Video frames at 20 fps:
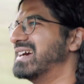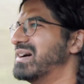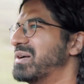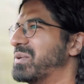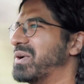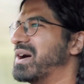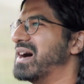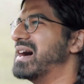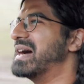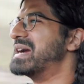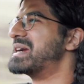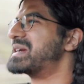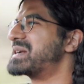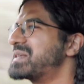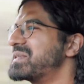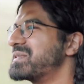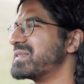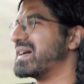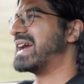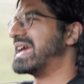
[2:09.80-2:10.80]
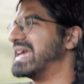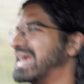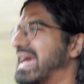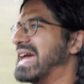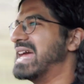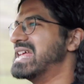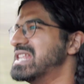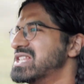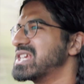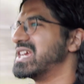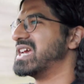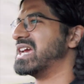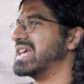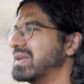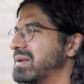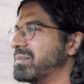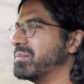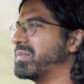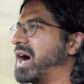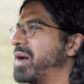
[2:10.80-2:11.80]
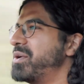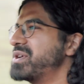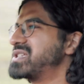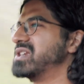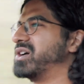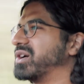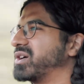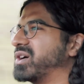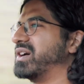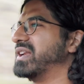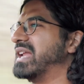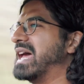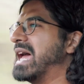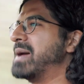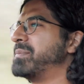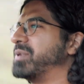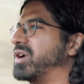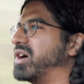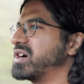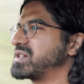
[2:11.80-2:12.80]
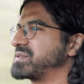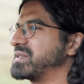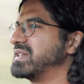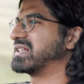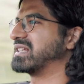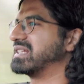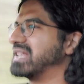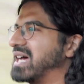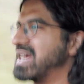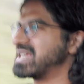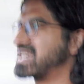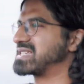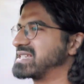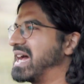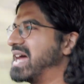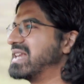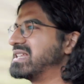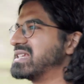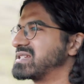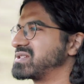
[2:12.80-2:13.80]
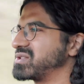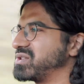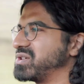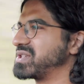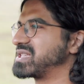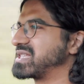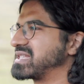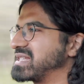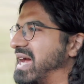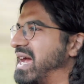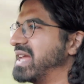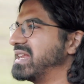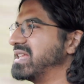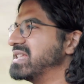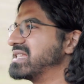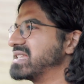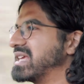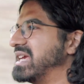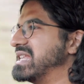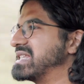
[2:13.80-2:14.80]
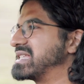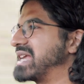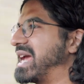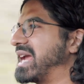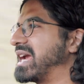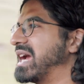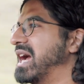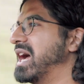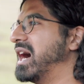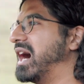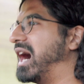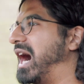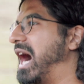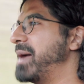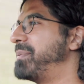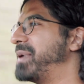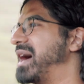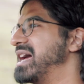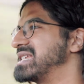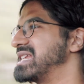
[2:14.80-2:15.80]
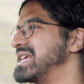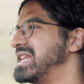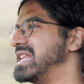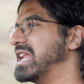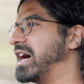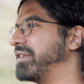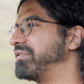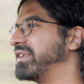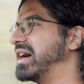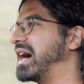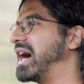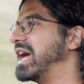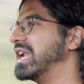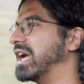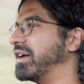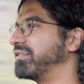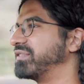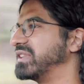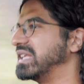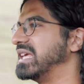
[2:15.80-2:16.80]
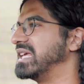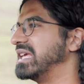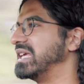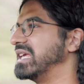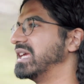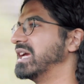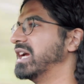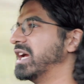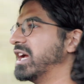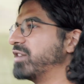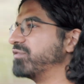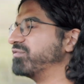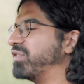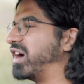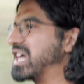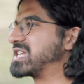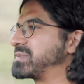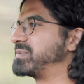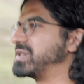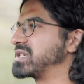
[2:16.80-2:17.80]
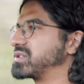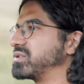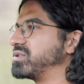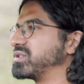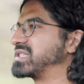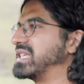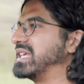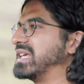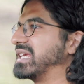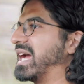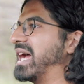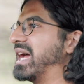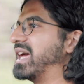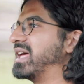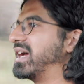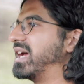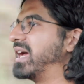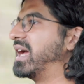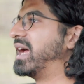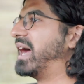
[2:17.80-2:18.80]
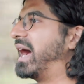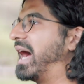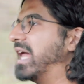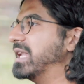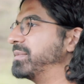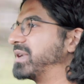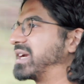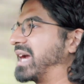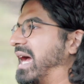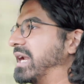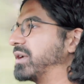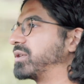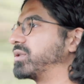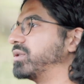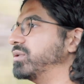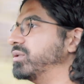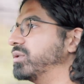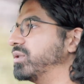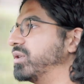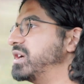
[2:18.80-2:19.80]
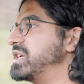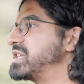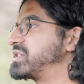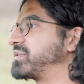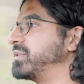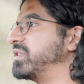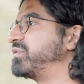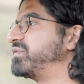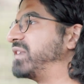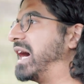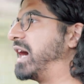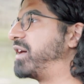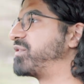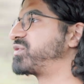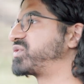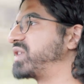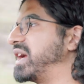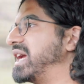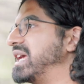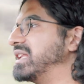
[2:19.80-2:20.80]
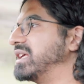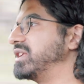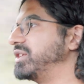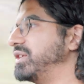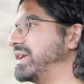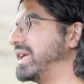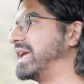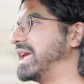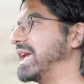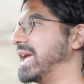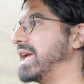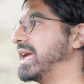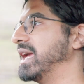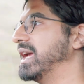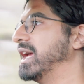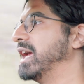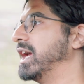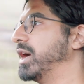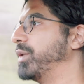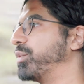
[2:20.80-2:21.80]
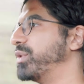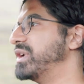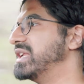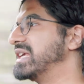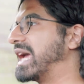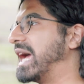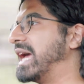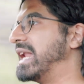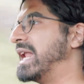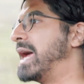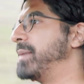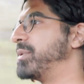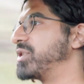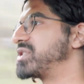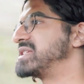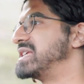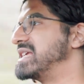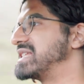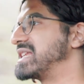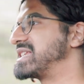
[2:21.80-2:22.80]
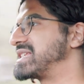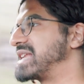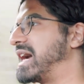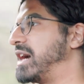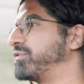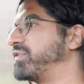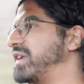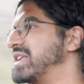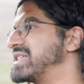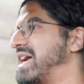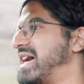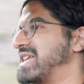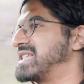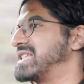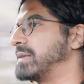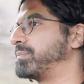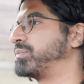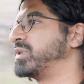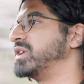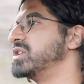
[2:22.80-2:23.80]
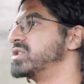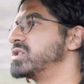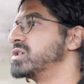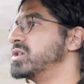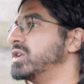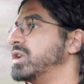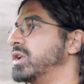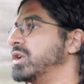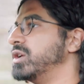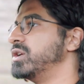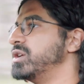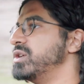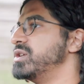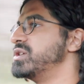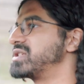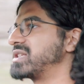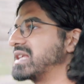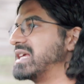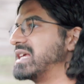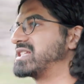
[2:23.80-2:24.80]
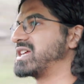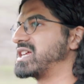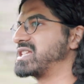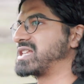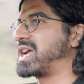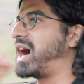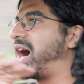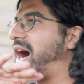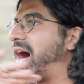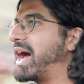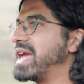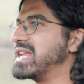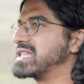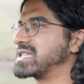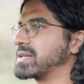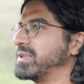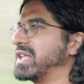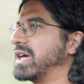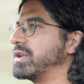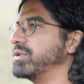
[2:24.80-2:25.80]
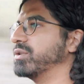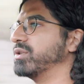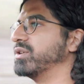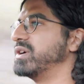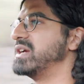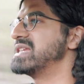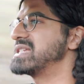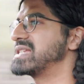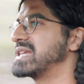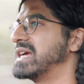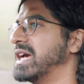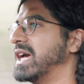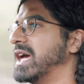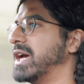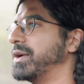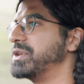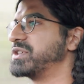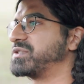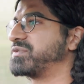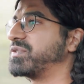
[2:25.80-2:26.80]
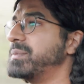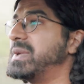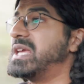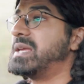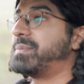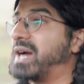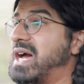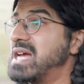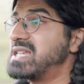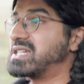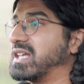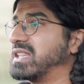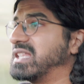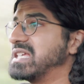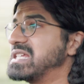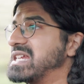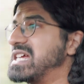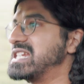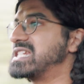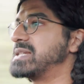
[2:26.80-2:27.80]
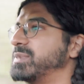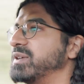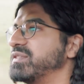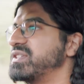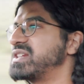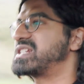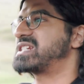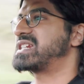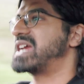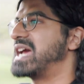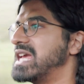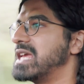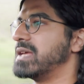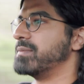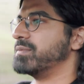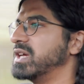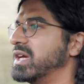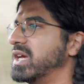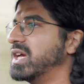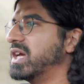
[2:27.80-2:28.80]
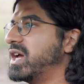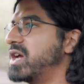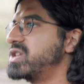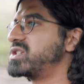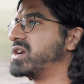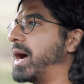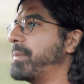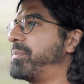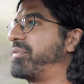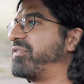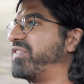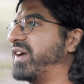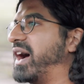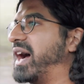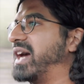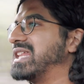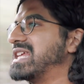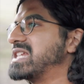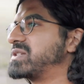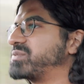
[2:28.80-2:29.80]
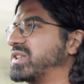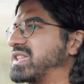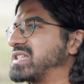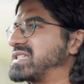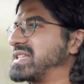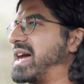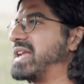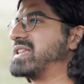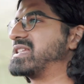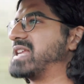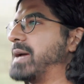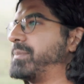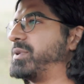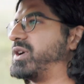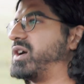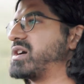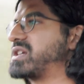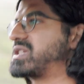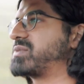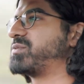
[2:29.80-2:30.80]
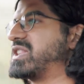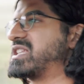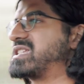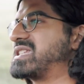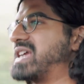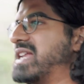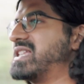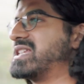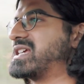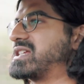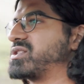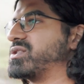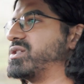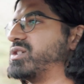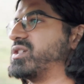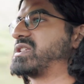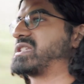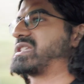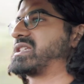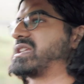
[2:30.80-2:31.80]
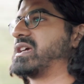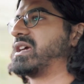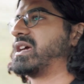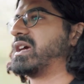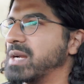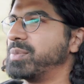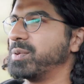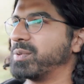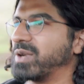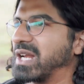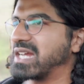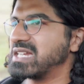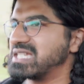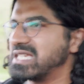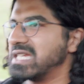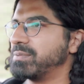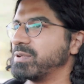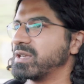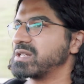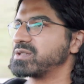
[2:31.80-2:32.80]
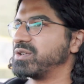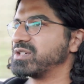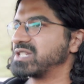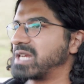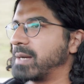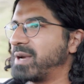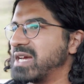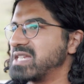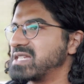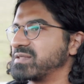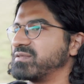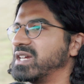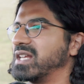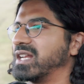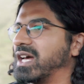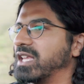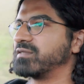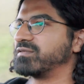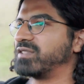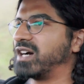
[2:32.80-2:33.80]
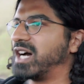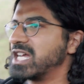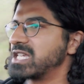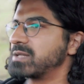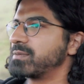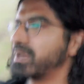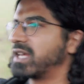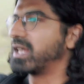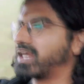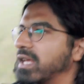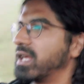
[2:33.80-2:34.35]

What a great engine. Mine was not got an airbox or anything like that, standard exhaust, standard intake. I personally love it. I love the raspy exhaust that you get and the mechanical noise from the valve train that you hear. When you get an airbox in these, they sound fantastic, but you do lose, it does hide some of that noise, which for me personally, I think is actually a bit of a shame. So I prefer these with a standard airbox, with a standard exhaust. Some people like a deeper exhaust, I personally really like the rasp.